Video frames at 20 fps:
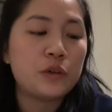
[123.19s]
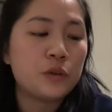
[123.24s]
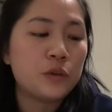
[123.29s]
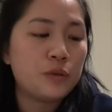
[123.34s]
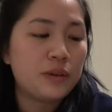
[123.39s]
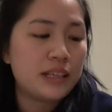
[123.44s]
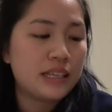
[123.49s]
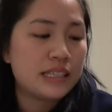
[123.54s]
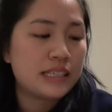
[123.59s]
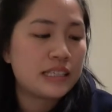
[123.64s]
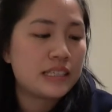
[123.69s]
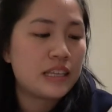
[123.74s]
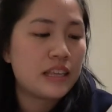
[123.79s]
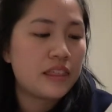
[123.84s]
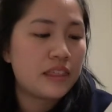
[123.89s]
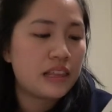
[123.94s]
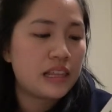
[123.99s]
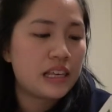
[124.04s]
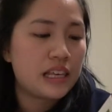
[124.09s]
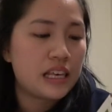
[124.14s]
who is
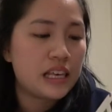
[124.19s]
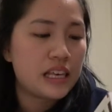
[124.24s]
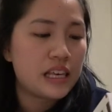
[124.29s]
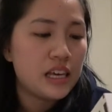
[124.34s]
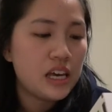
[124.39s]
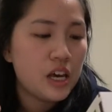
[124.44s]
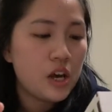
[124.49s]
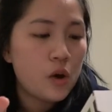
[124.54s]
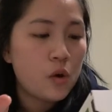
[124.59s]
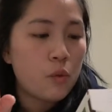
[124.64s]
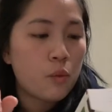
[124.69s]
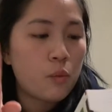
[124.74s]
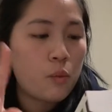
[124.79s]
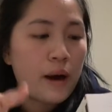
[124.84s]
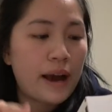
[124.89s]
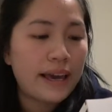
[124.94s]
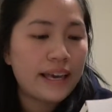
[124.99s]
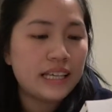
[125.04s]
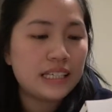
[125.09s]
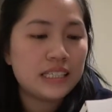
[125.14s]
the
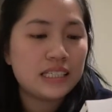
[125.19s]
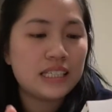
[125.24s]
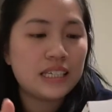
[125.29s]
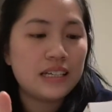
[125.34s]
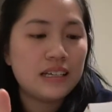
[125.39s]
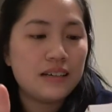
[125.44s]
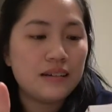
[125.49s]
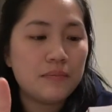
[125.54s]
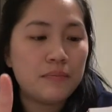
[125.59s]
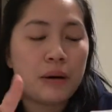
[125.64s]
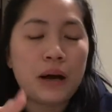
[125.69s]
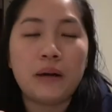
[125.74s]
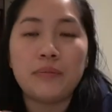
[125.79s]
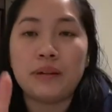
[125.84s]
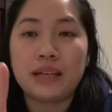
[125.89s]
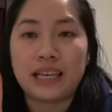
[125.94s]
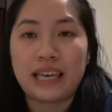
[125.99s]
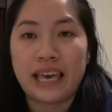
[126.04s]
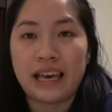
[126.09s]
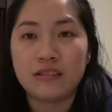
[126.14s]
white
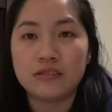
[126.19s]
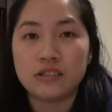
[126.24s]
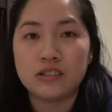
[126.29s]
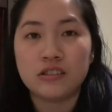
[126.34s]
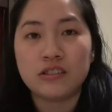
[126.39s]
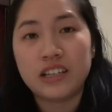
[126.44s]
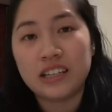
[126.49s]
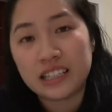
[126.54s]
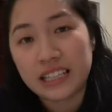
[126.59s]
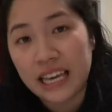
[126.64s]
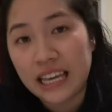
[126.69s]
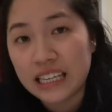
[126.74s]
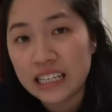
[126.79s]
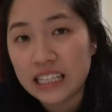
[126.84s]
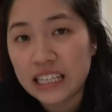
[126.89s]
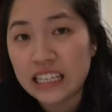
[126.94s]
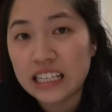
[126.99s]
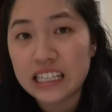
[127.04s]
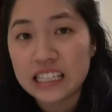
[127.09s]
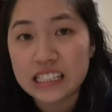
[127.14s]
public counsel, and
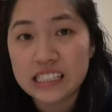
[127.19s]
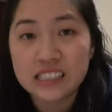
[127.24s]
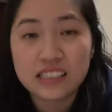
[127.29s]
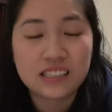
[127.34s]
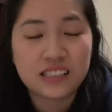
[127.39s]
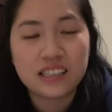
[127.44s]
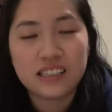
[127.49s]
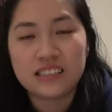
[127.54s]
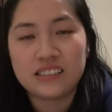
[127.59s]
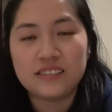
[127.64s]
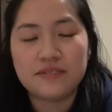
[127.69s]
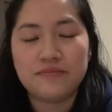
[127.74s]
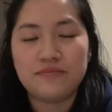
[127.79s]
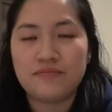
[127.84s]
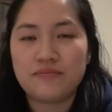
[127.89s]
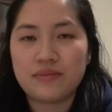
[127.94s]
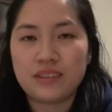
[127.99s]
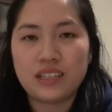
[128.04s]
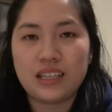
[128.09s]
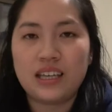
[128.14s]
Kennedy is
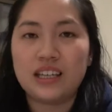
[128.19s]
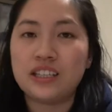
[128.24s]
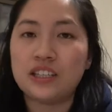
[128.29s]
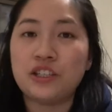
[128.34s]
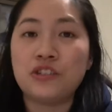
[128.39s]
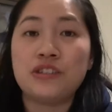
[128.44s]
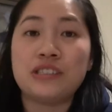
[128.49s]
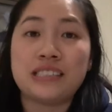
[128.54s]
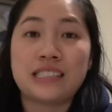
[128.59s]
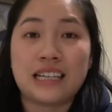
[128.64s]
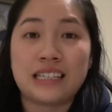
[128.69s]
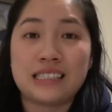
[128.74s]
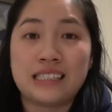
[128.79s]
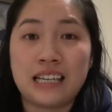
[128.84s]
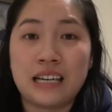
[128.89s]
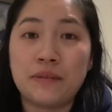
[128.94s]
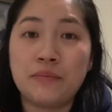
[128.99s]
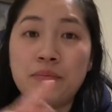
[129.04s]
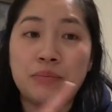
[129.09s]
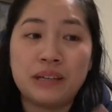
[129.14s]
a unisex
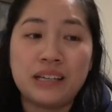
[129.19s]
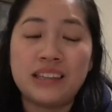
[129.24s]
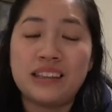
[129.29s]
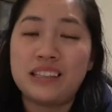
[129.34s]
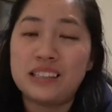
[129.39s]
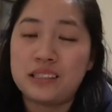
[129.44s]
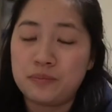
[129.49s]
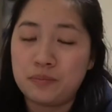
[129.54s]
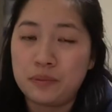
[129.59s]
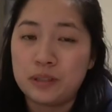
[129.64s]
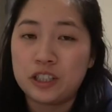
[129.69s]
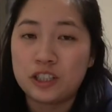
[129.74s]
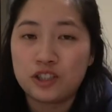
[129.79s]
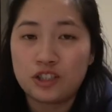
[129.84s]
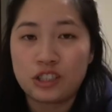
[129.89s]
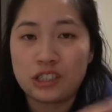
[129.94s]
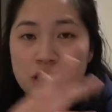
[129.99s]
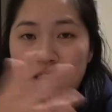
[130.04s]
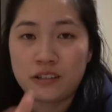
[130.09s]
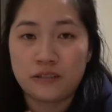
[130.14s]
name, but in this book
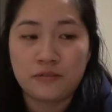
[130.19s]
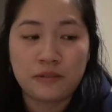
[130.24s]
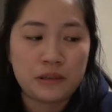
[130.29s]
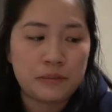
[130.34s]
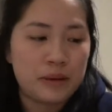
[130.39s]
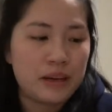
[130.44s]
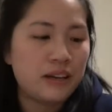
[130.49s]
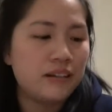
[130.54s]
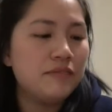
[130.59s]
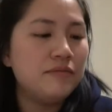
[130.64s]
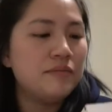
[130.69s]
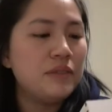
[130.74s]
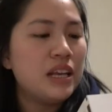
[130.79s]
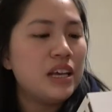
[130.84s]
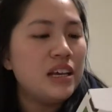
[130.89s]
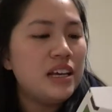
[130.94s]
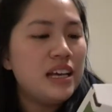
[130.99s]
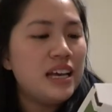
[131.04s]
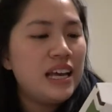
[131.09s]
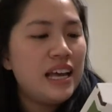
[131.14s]
she's a female,
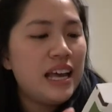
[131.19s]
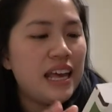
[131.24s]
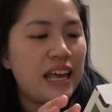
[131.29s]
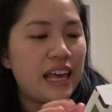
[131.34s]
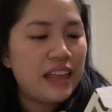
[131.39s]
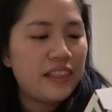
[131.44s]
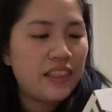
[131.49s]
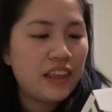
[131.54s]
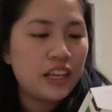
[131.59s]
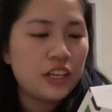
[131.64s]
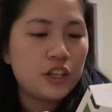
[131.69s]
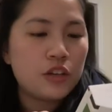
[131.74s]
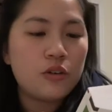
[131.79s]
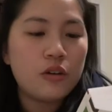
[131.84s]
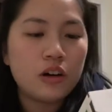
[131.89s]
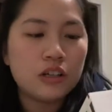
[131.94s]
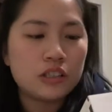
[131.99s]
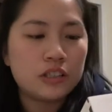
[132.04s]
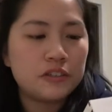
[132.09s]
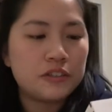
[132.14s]
and then you
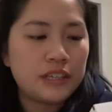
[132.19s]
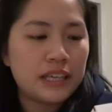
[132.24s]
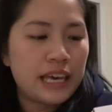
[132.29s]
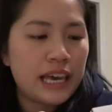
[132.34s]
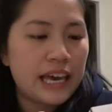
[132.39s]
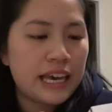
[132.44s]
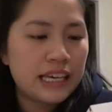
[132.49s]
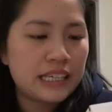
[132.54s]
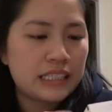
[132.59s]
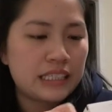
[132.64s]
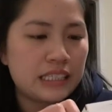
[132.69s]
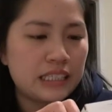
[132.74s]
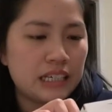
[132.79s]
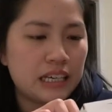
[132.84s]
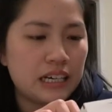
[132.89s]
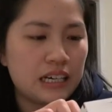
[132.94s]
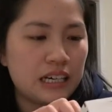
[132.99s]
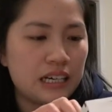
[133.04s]
also get